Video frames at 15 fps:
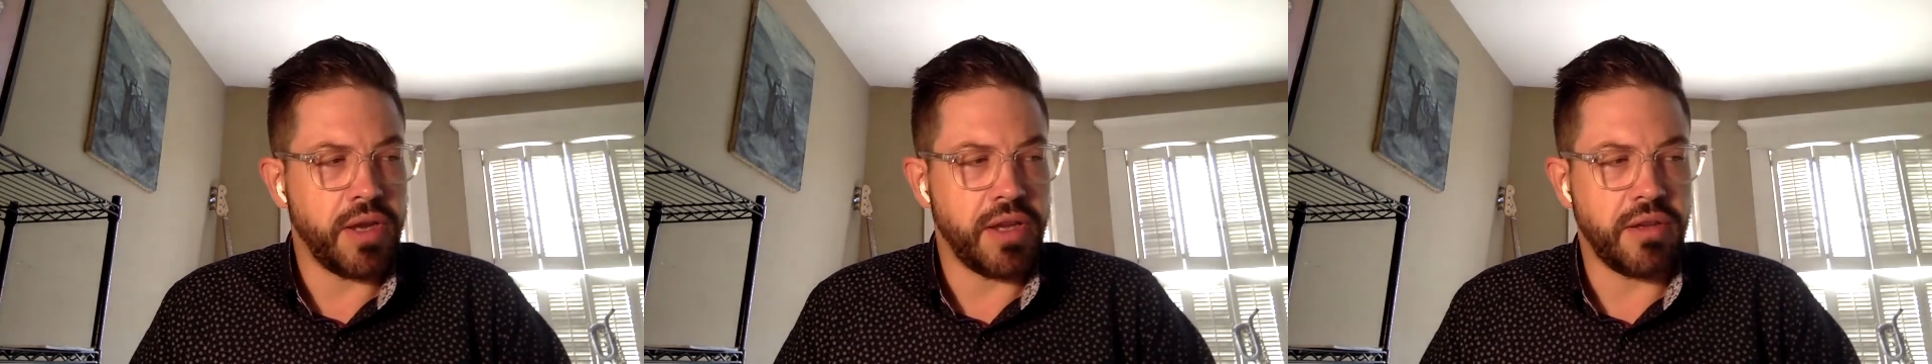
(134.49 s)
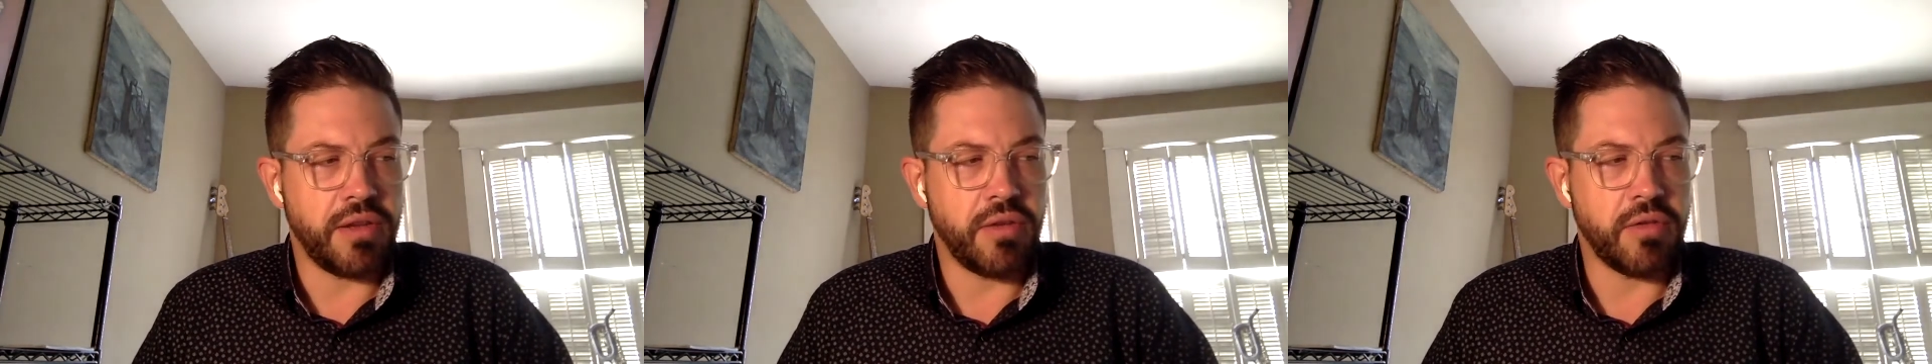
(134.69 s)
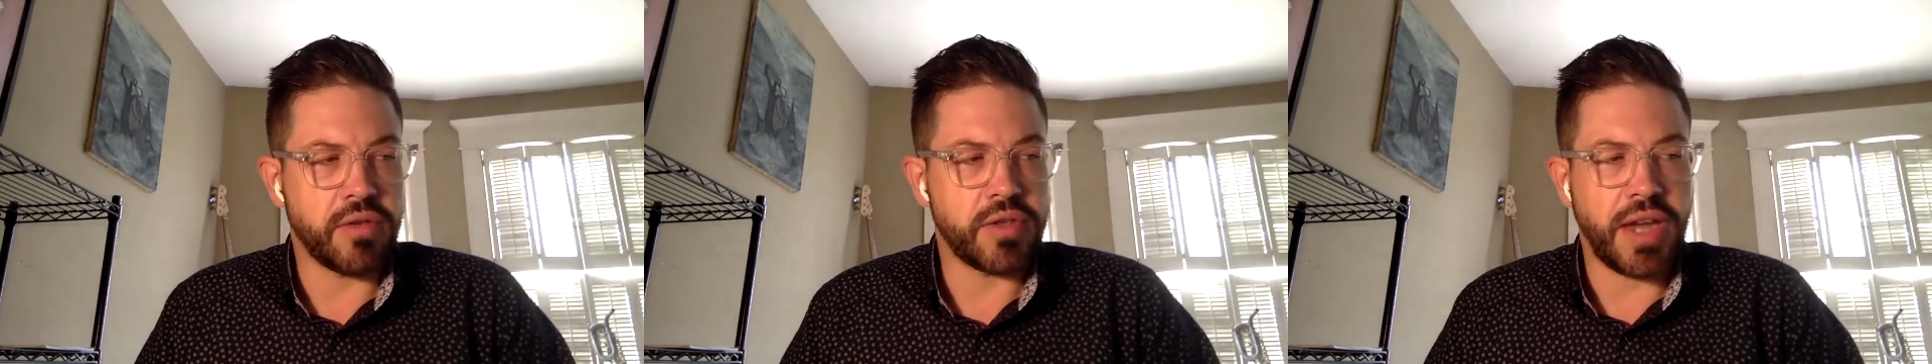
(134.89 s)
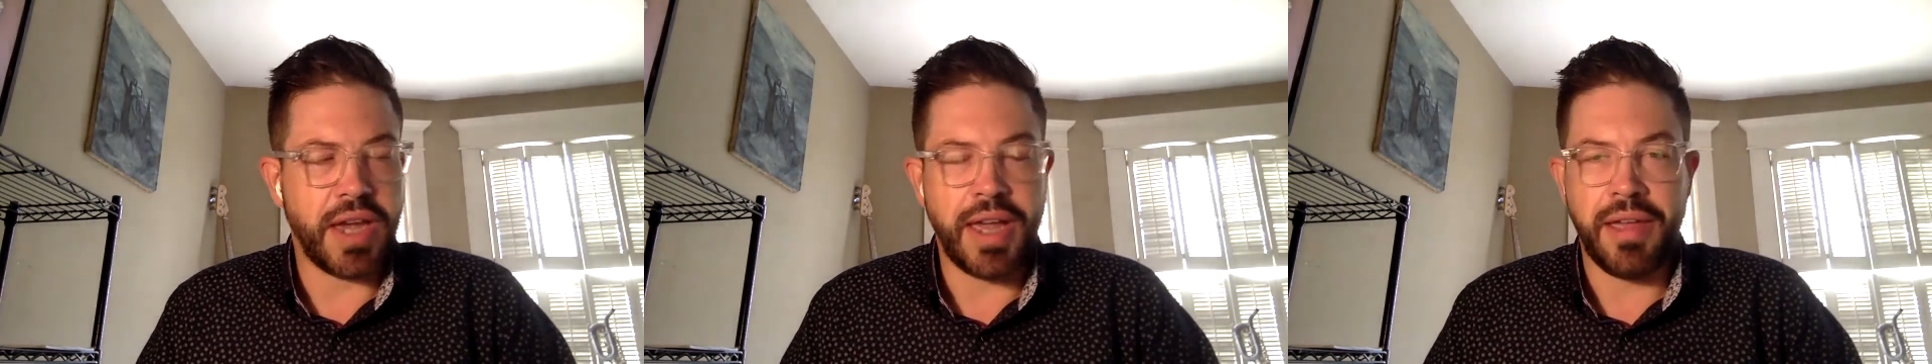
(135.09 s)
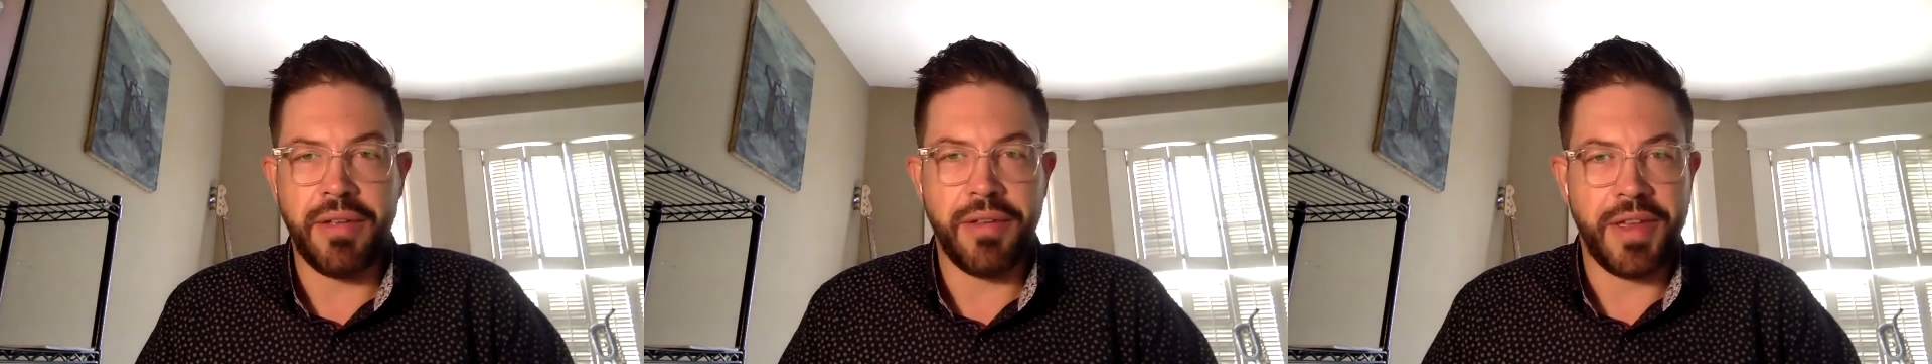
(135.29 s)
and your
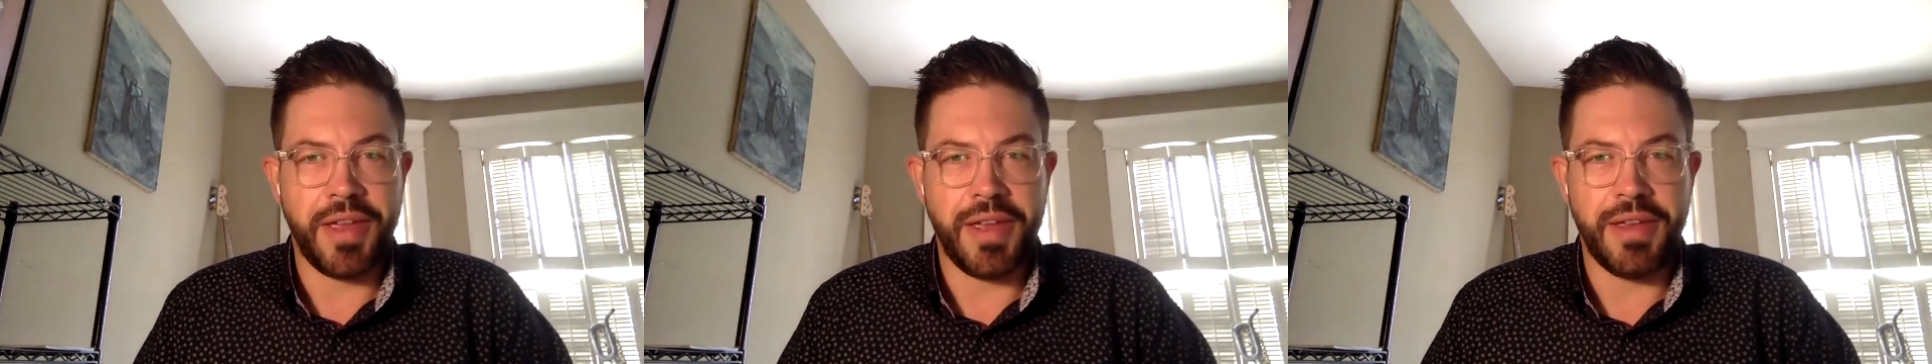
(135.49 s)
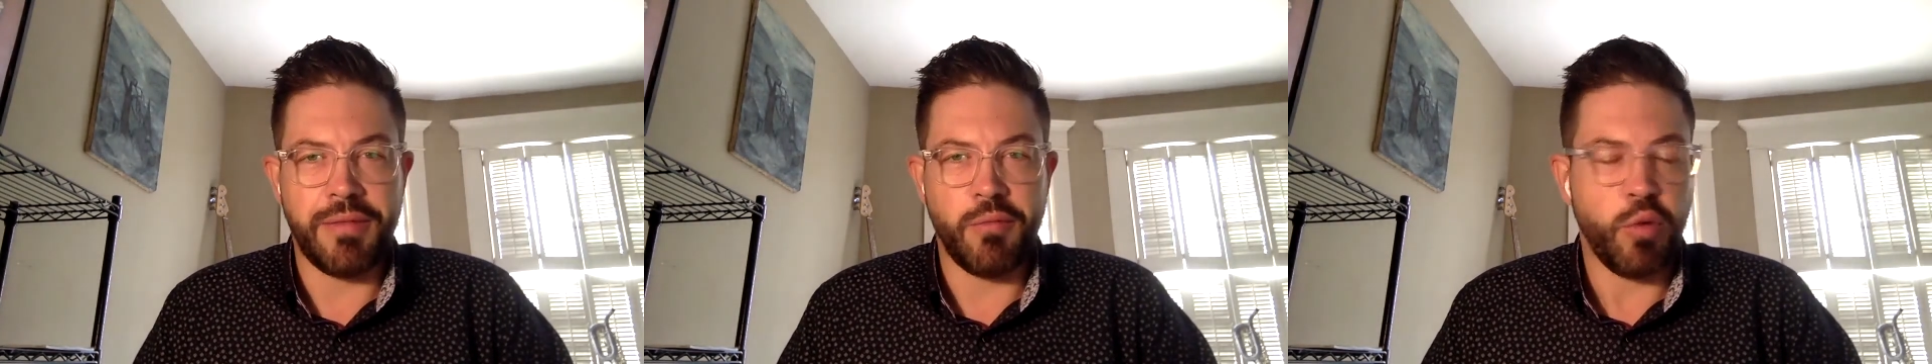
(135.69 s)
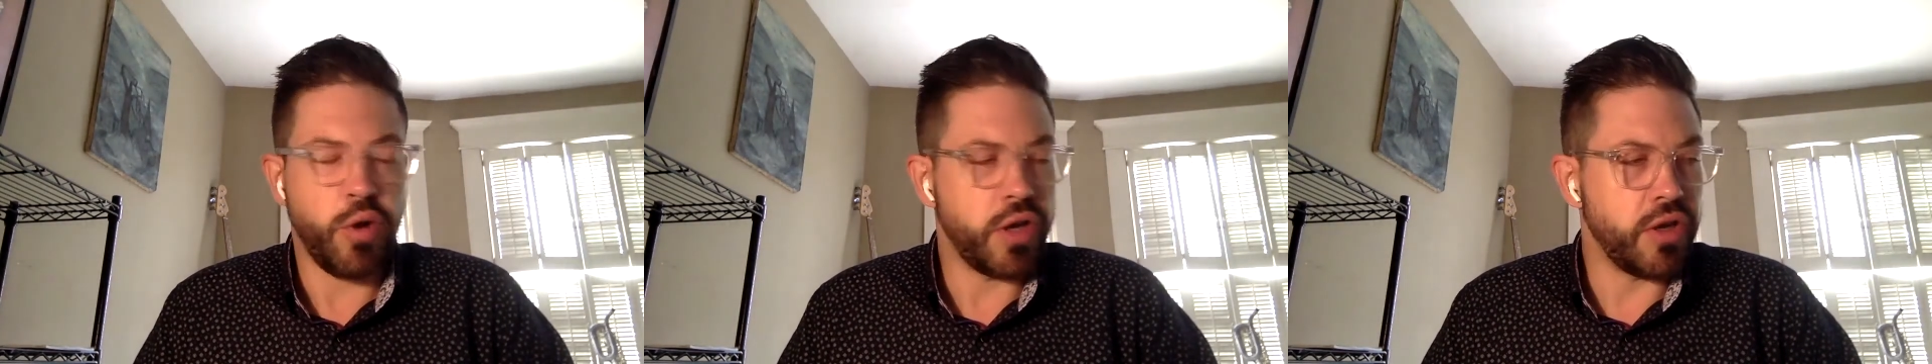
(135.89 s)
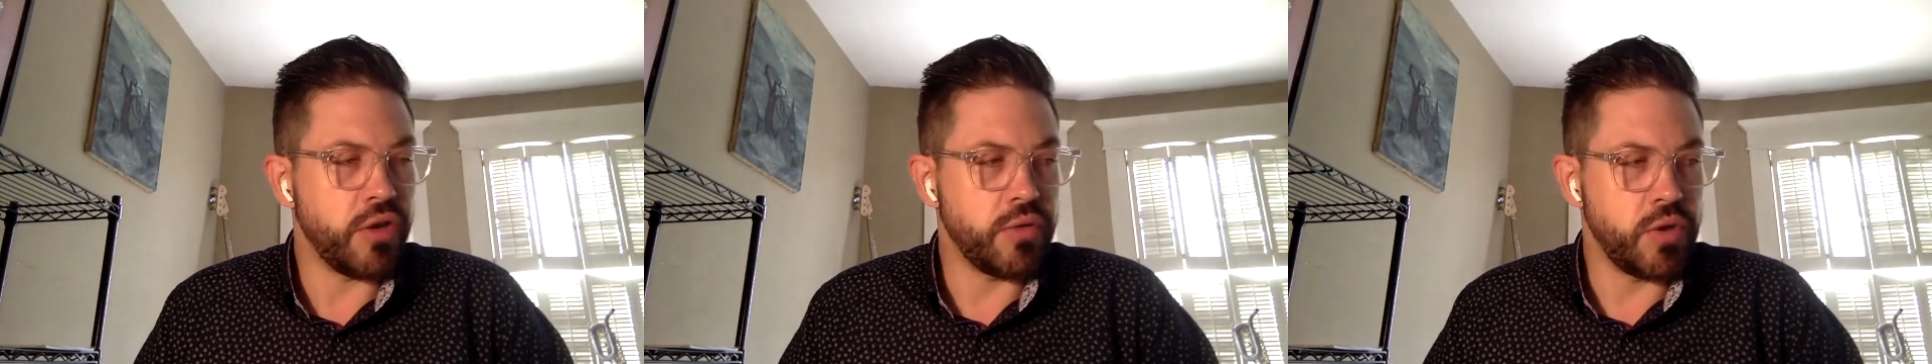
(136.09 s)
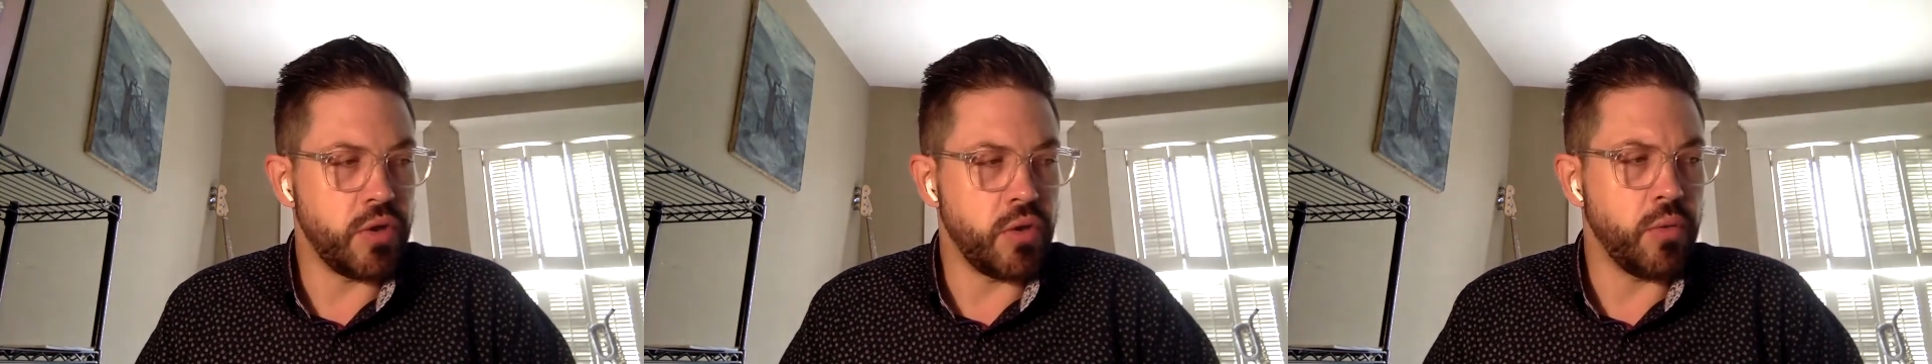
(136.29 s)
style and what you
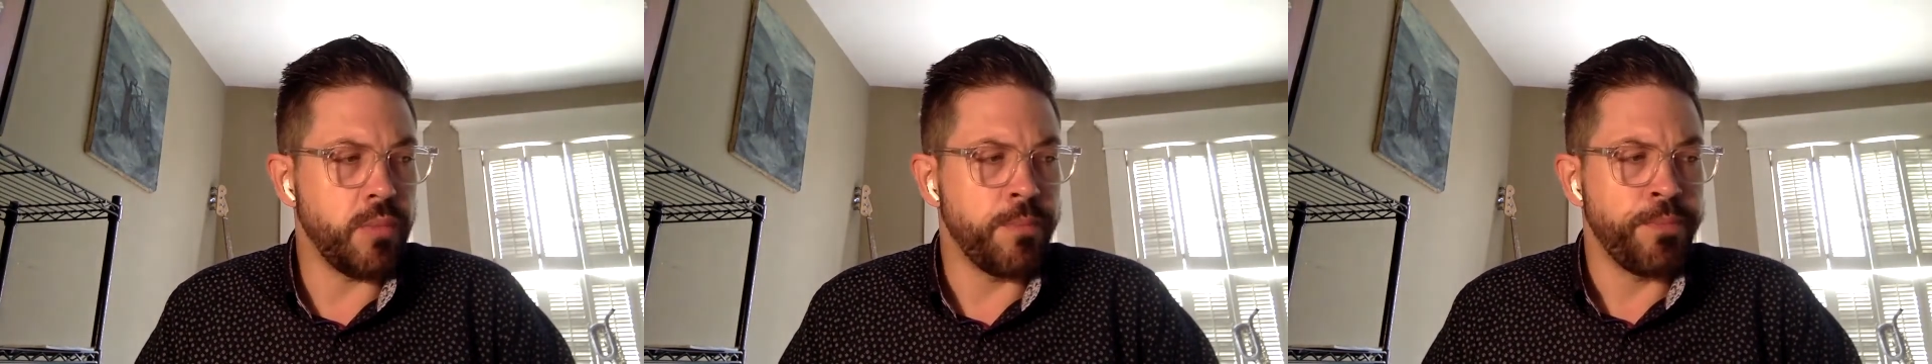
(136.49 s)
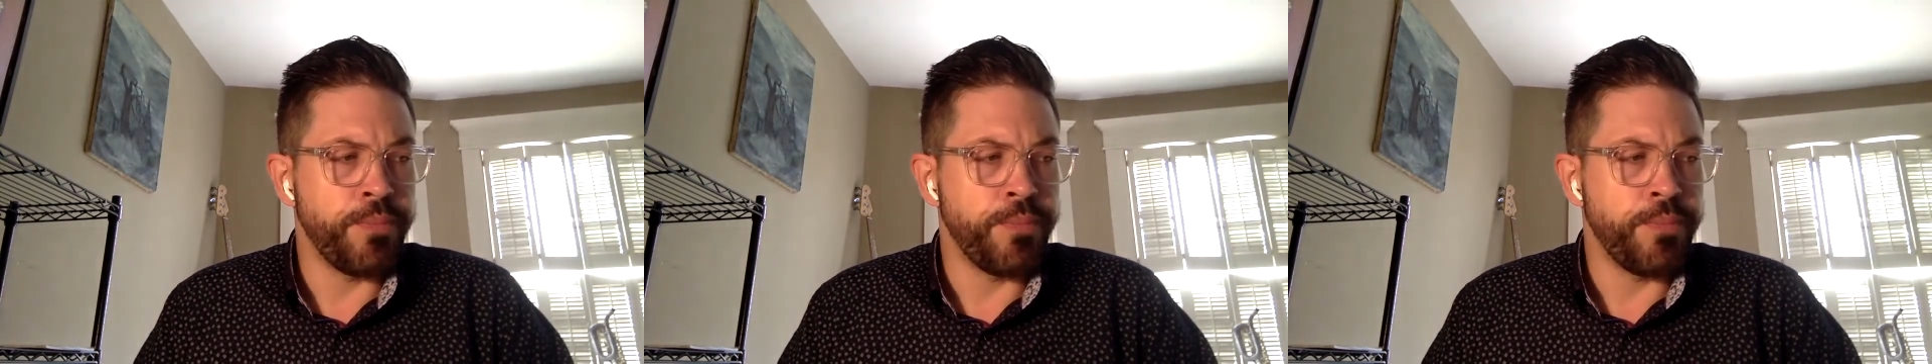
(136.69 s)
do.